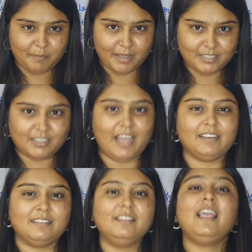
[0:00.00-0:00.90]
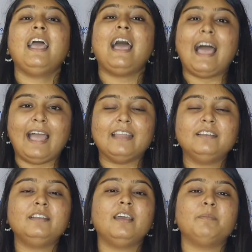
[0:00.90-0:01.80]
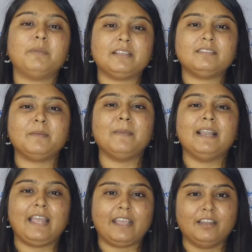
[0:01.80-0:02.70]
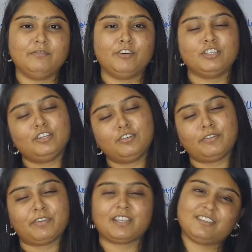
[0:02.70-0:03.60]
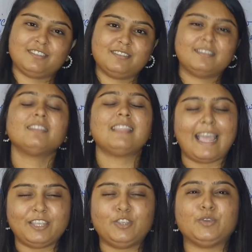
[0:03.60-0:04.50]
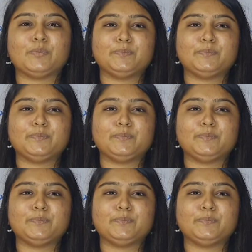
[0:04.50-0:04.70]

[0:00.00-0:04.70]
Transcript: my channel and press the bell icon for the notifications. Thank you.